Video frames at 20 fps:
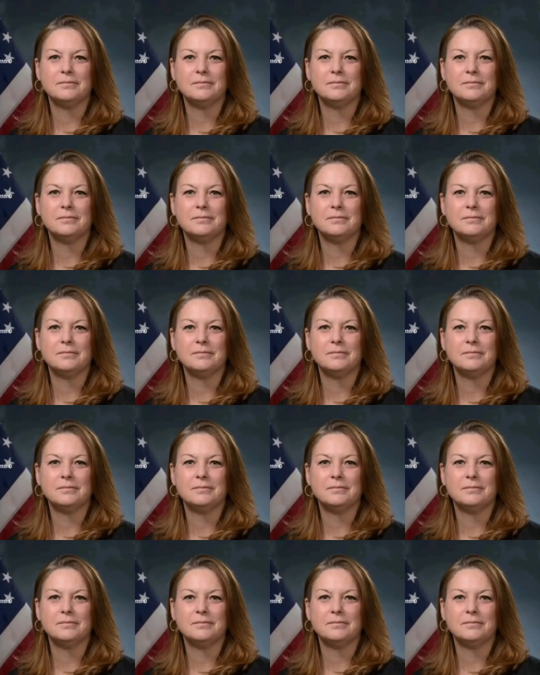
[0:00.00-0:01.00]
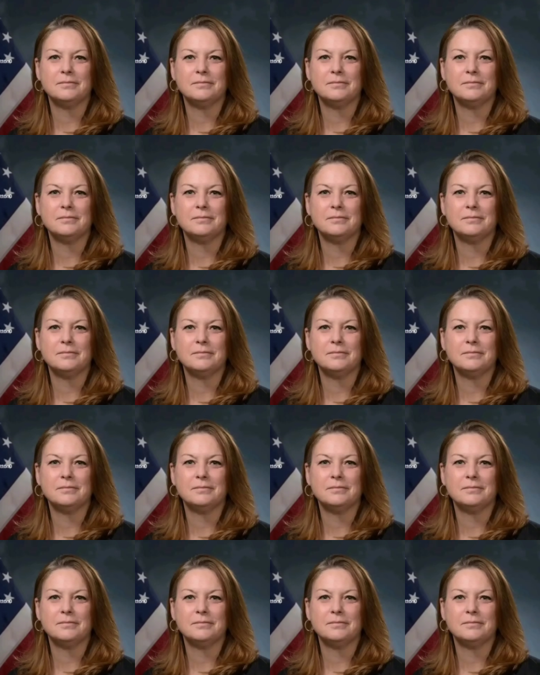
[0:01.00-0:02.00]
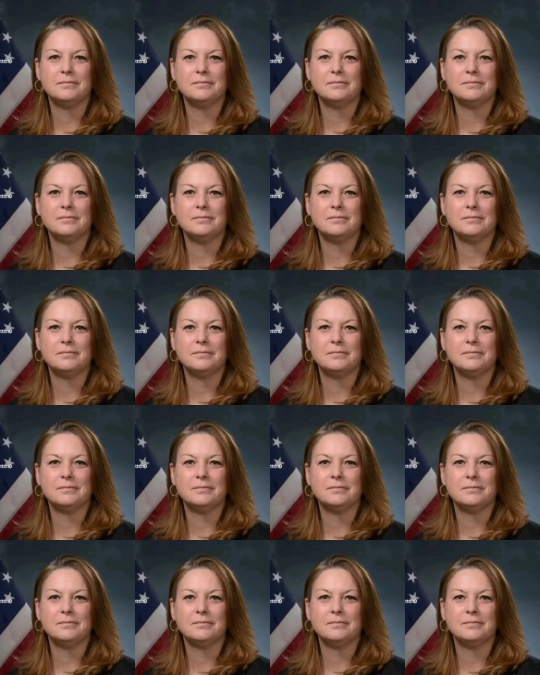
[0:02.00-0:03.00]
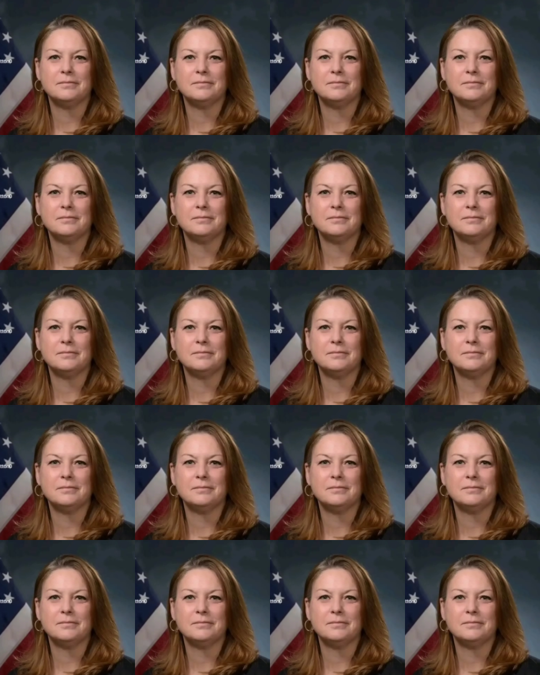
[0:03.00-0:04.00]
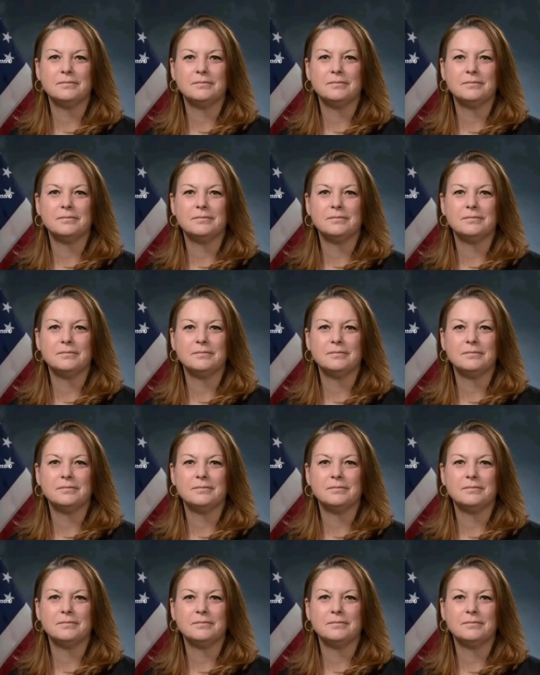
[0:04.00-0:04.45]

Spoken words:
(silence)